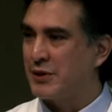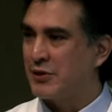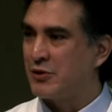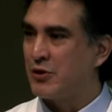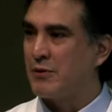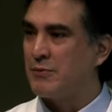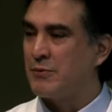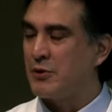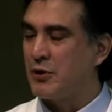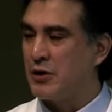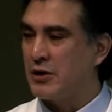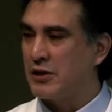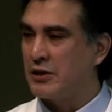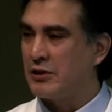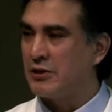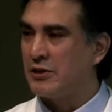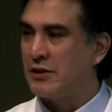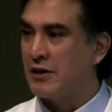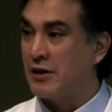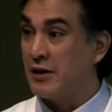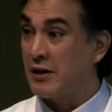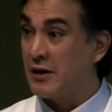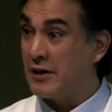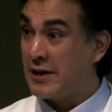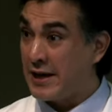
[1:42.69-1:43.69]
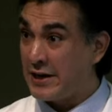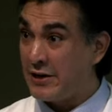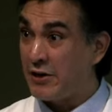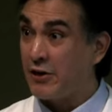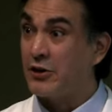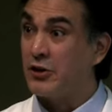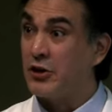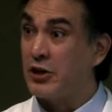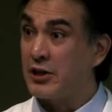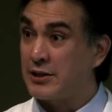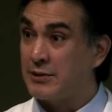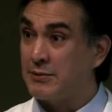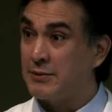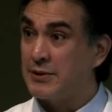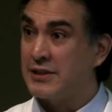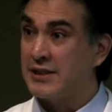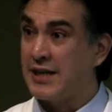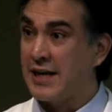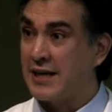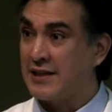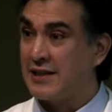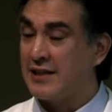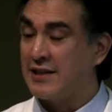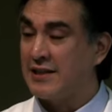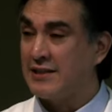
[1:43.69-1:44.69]
thromboendarterectomies uh,
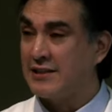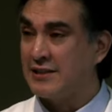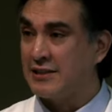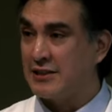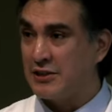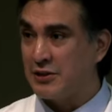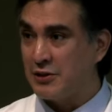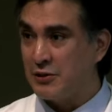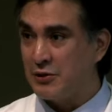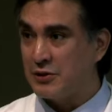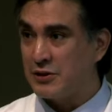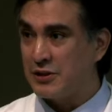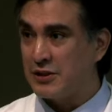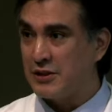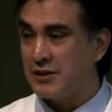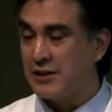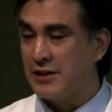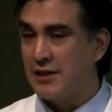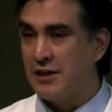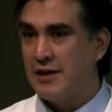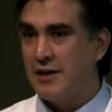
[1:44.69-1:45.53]
at the institution,